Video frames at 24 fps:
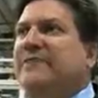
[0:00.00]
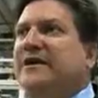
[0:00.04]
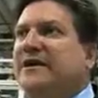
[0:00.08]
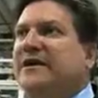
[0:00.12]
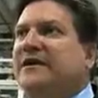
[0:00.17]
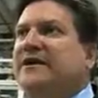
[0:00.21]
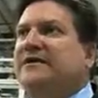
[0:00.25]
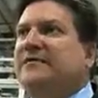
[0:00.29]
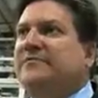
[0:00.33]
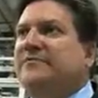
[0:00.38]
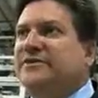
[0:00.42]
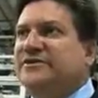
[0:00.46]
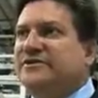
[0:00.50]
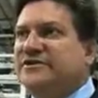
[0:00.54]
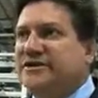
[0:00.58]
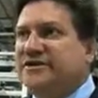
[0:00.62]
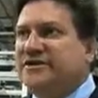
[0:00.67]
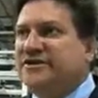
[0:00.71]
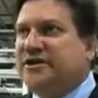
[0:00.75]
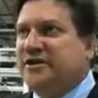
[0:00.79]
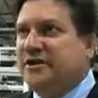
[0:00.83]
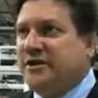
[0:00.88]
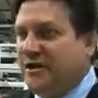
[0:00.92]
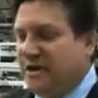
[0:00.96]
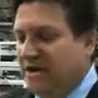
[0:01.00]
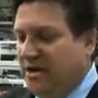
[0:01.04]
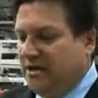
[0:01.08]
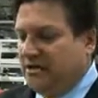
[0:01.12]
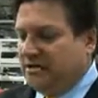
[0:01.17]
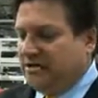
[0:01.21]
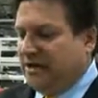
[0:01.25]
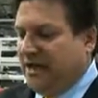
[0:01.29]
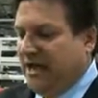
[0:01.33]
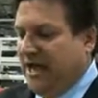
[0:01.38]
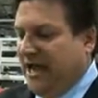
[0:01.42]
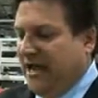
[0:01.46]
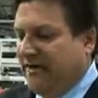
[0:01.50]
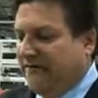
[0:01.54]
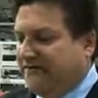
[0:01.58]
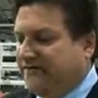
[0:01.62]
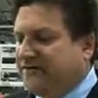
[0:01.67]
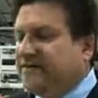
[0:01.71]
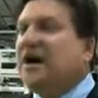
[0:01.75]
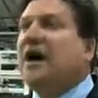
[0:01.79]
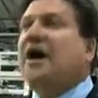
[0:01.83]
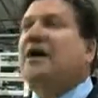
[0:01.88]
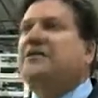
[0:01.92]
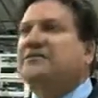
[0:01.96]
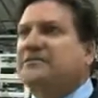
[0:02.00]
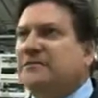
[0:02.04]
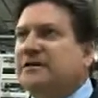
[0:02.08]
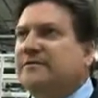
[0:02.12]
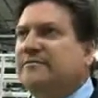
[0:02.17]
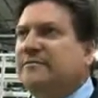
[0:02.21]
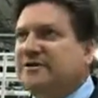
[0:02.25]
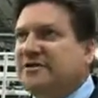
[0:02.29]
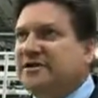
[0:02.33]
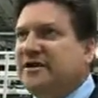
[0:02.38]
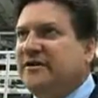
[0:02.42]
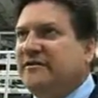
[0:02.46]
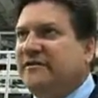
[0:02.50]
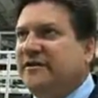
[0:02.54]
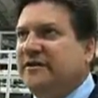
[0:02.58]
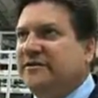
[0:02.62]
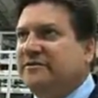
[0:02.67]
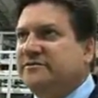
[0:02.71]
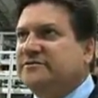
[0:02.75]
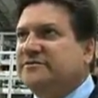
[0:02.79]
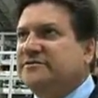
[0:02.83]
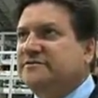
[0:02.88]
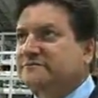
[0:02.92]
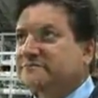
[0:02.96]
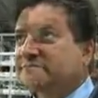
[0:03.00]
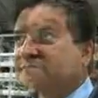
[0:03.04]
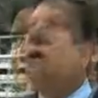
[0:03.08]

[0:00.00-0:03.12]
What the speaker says: being in a position to have toxic materials.